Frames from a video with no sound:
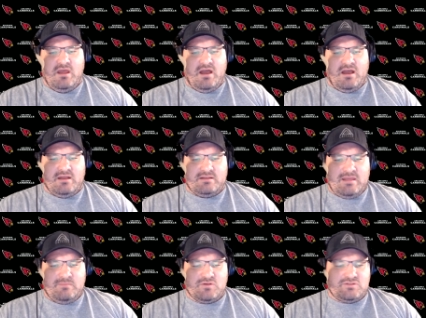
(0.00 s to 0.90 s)
uh,
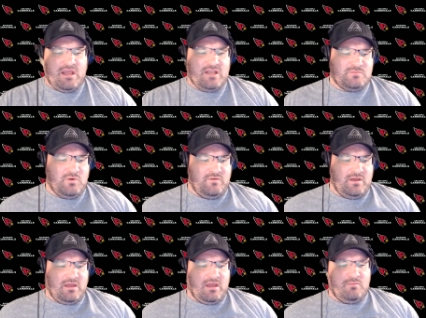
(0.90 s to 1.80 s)
keep those chains
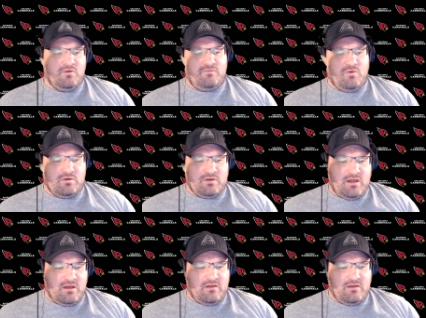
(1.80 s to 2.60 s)
moving and move forward uh,